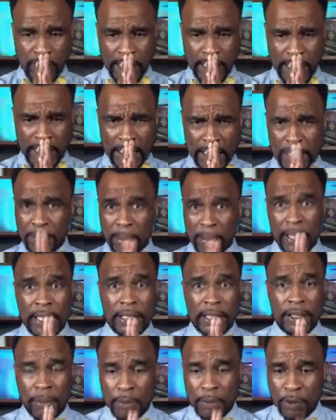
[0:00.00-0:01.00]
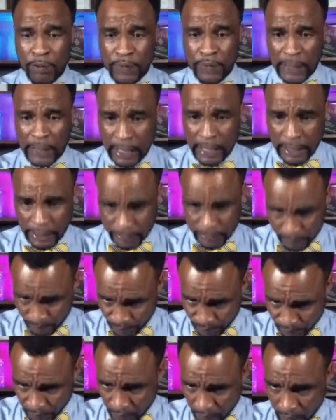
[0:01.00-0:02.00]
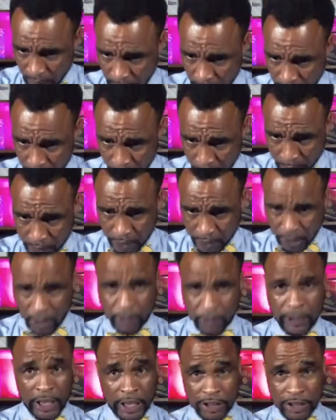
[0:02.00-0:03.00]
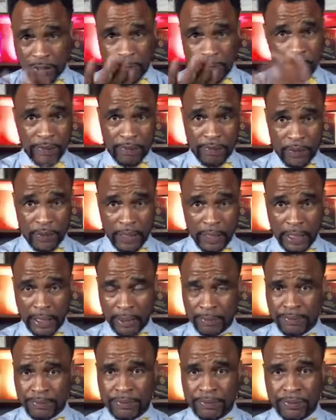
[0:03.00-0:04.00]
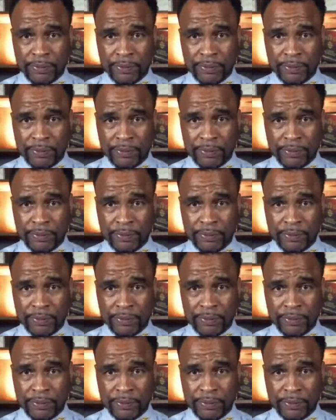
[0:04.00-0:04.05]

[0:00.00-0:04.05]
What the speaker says: And he played in a movie, guys. It was called Catch Me If You Can.